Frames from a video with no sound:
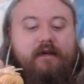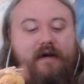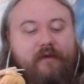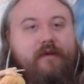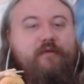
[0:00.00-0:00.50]

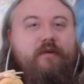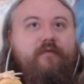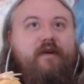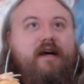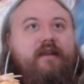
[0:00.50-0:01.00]
I think it's really
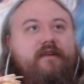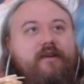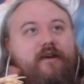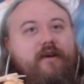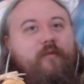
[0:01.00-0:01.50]
fun,
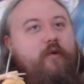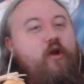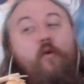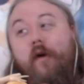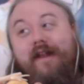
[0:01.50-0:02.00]
uh, but
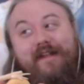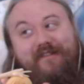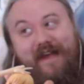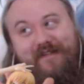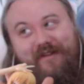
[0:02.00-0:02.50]
no one else
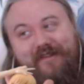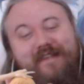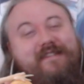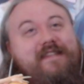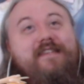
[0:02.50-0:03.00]
cares.
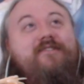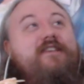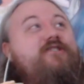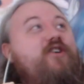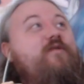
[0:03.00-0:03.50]
This this
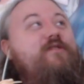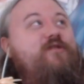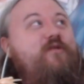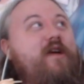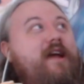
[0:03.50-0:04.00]
this show is
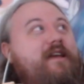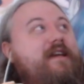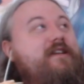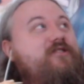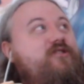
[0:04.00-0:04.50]

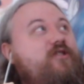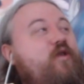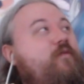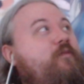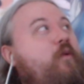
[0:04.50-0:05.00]
tracking
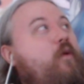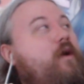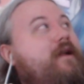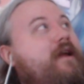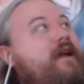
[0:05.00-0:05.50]
so
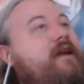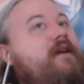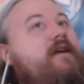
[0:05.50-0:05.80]
poorly.